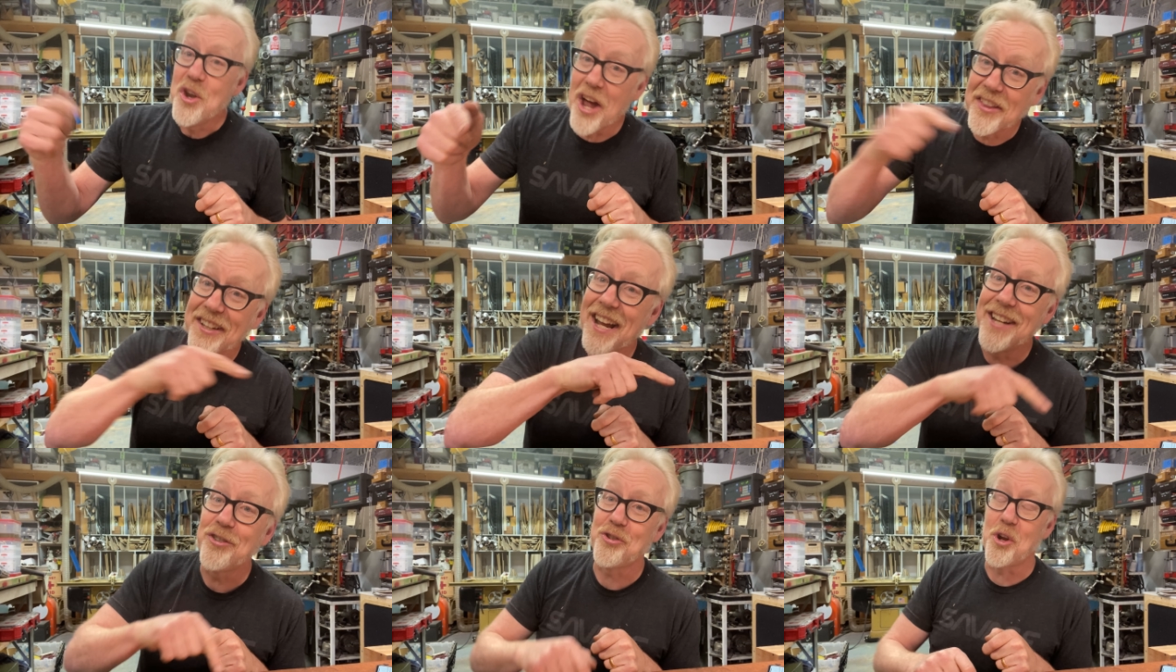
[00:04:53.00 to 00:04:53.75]
not the
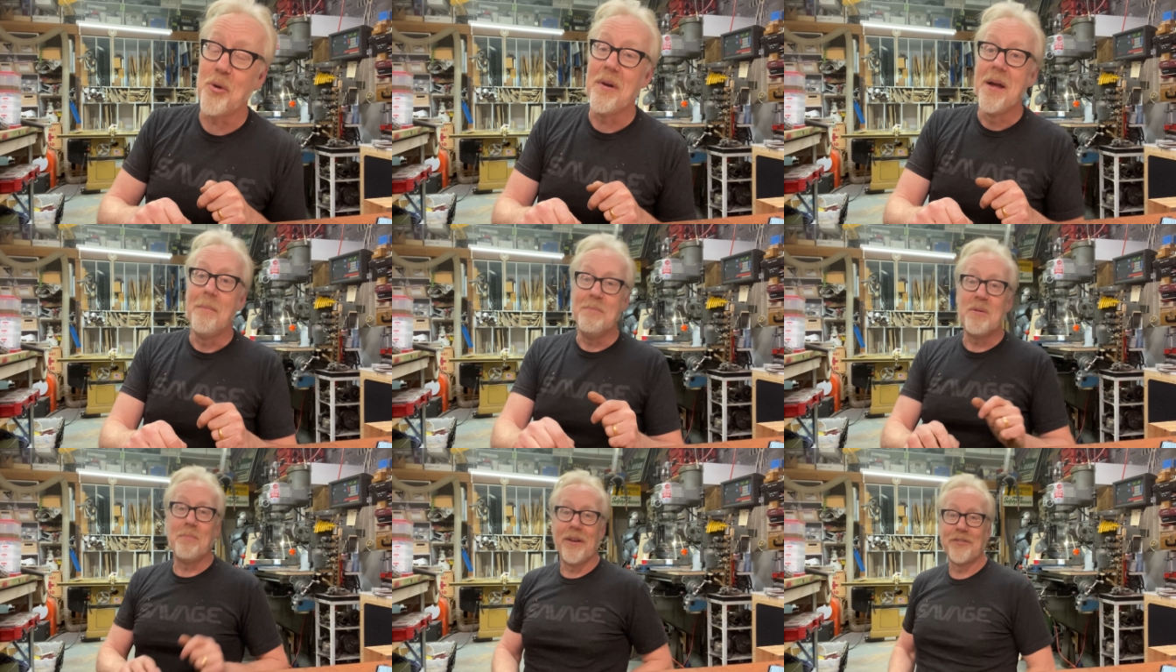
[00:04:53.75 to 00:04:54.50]
kind of show
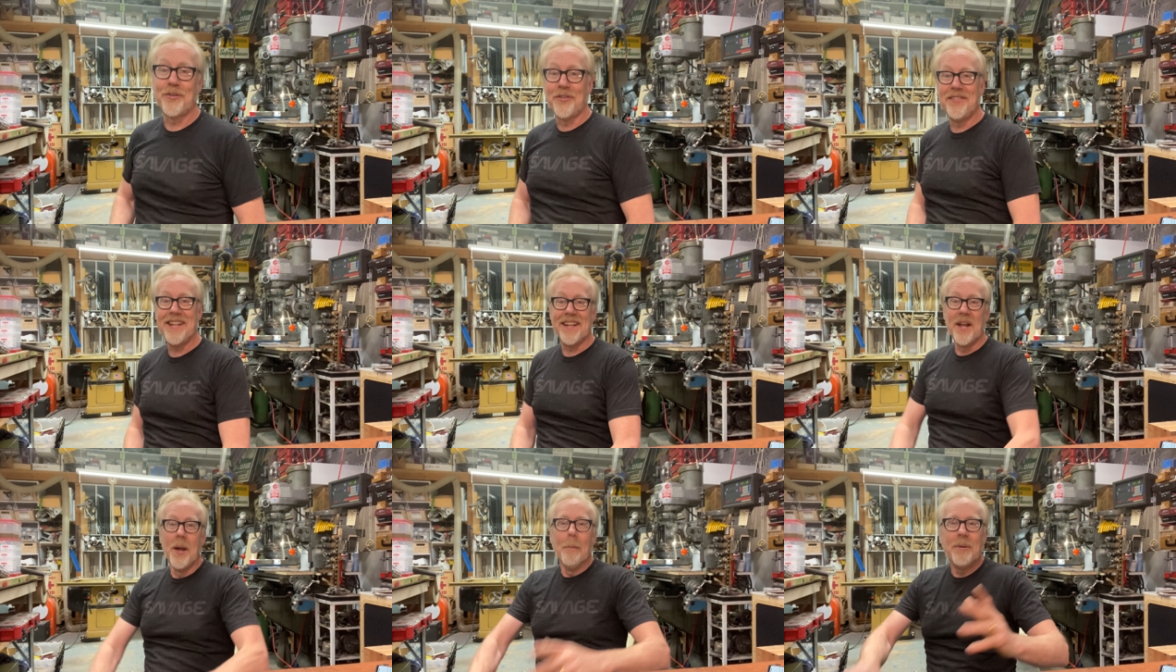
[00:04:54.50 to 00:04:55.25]
MythBusters
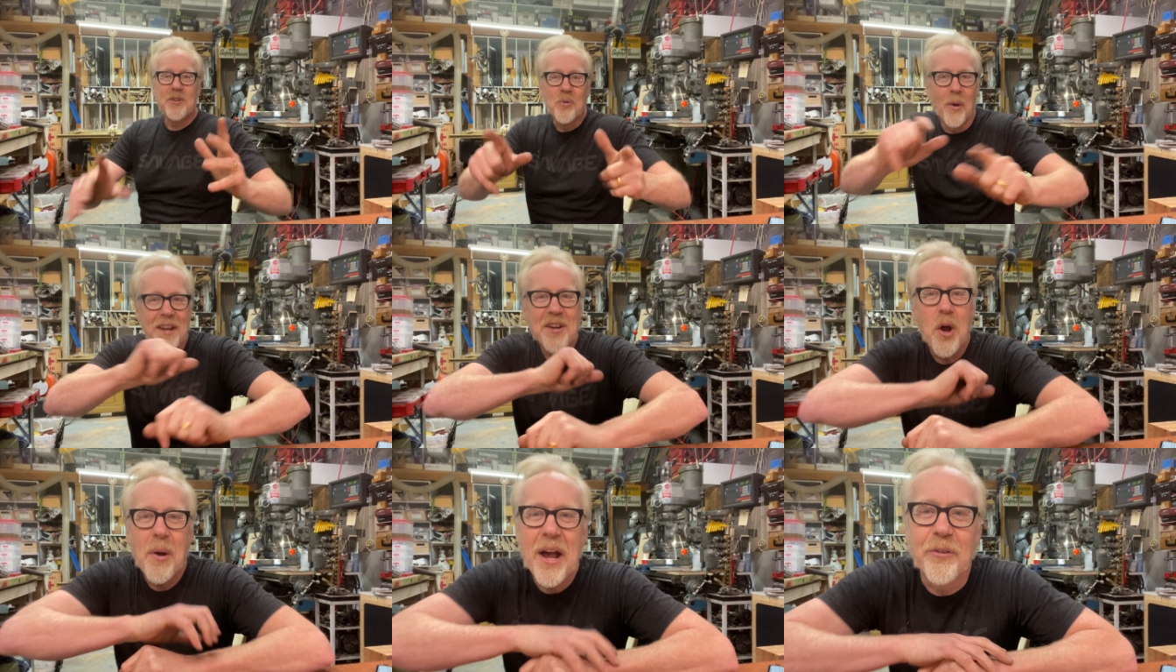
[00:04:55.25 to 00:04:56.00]
did. But do you want to
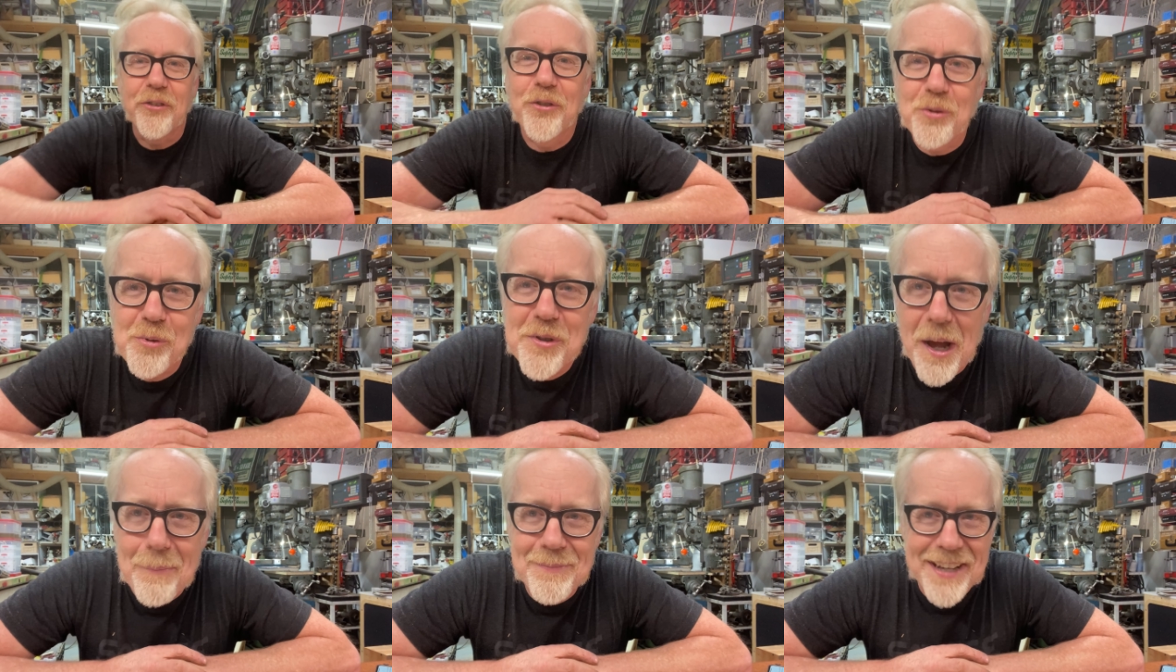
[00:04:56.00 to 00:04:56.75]
know how screwed
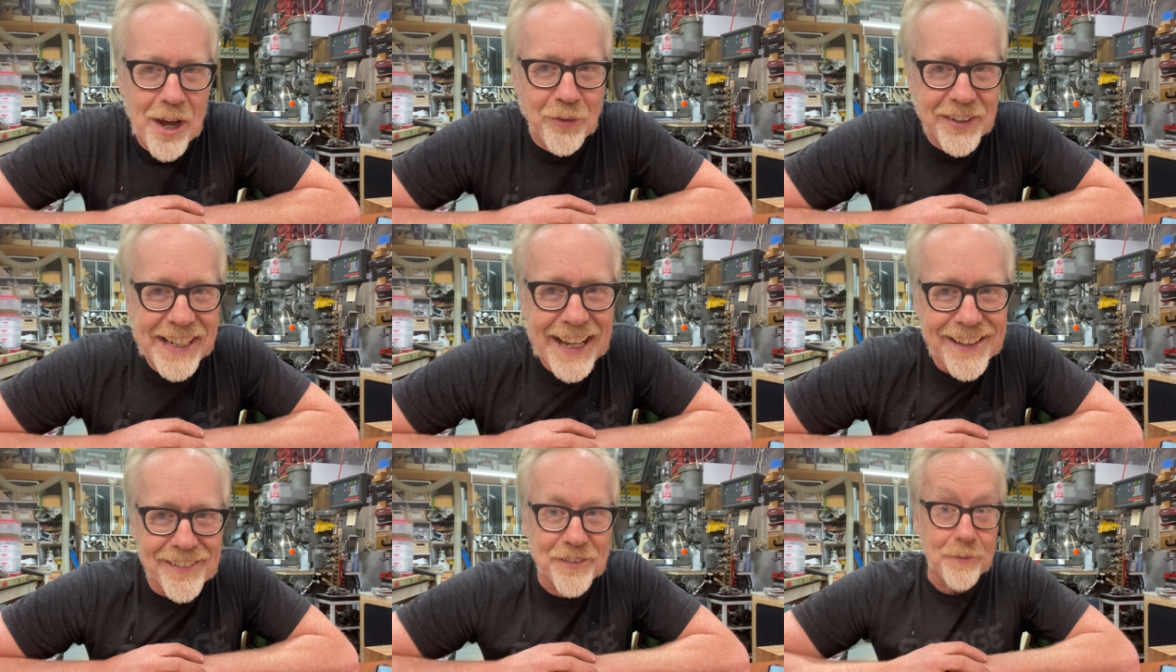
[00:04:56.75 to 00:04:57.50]
up dowsing
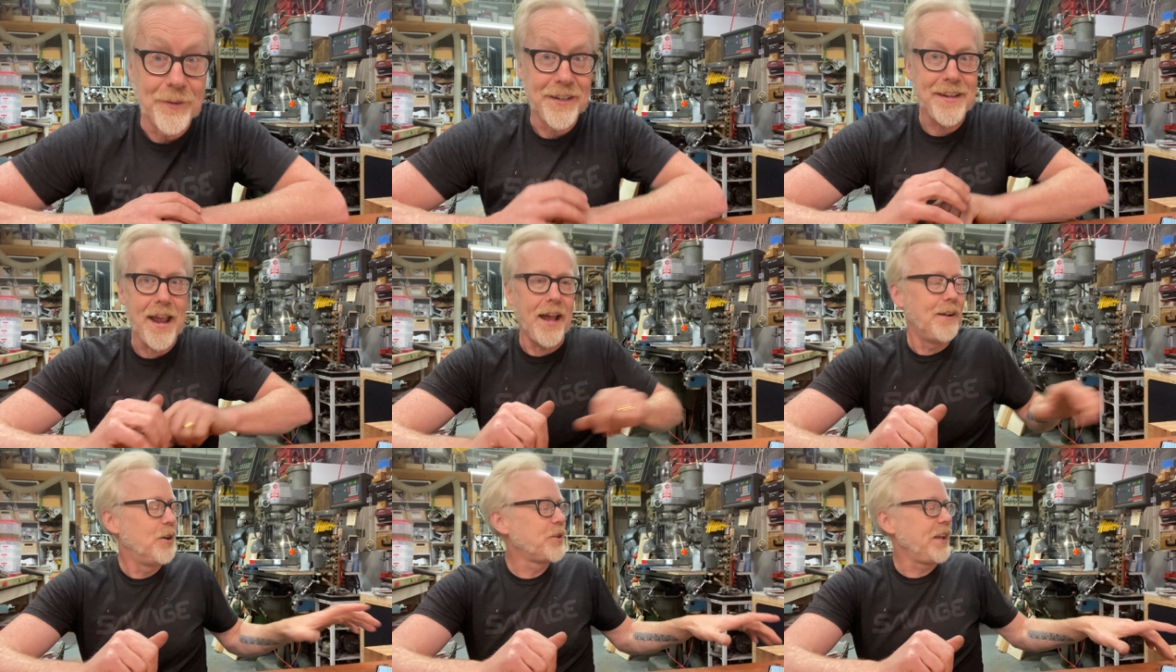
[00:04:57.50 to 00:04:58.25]
gets? Yeah.
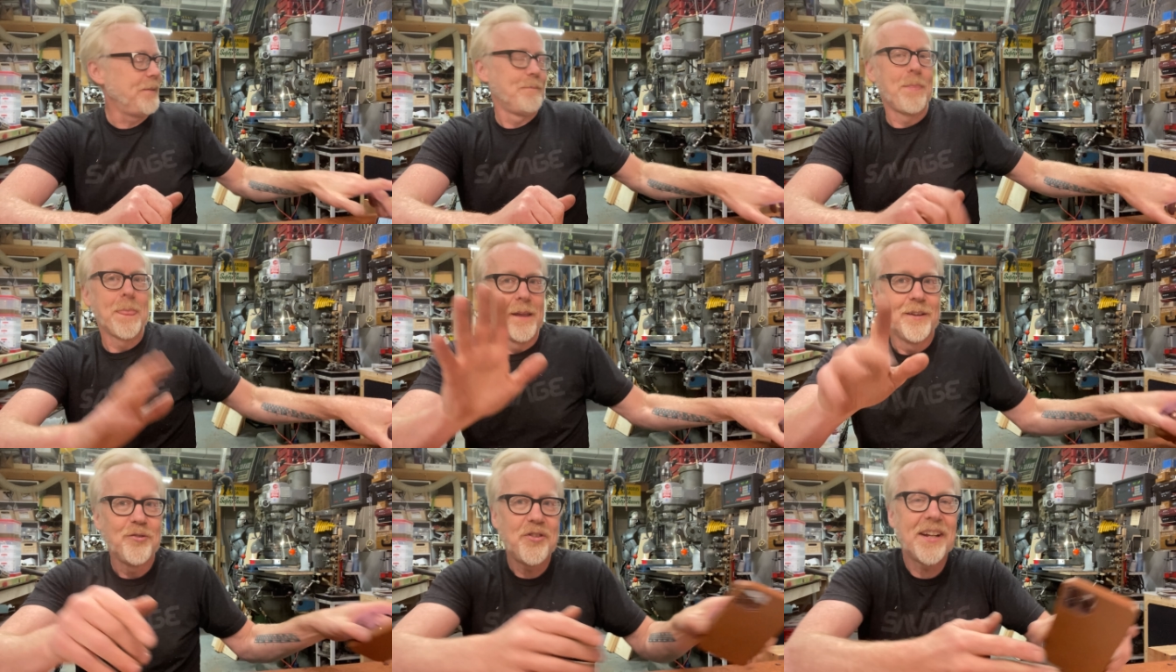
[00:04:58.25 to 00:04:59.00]
Okay.
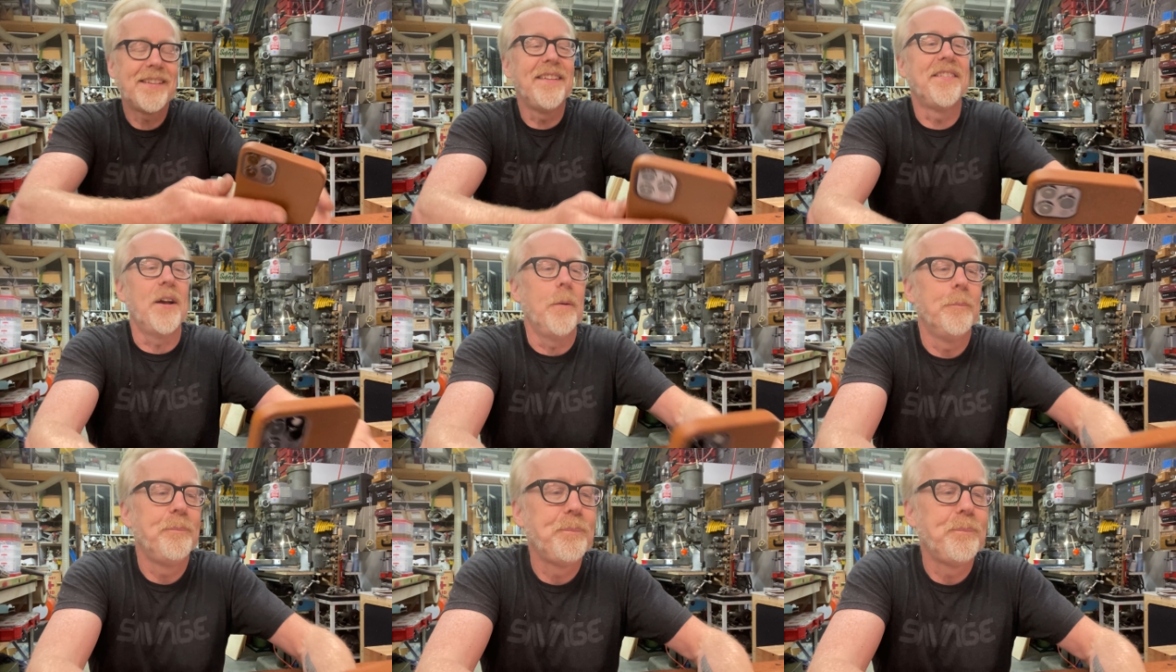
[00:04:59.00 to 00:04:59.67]
Check this out.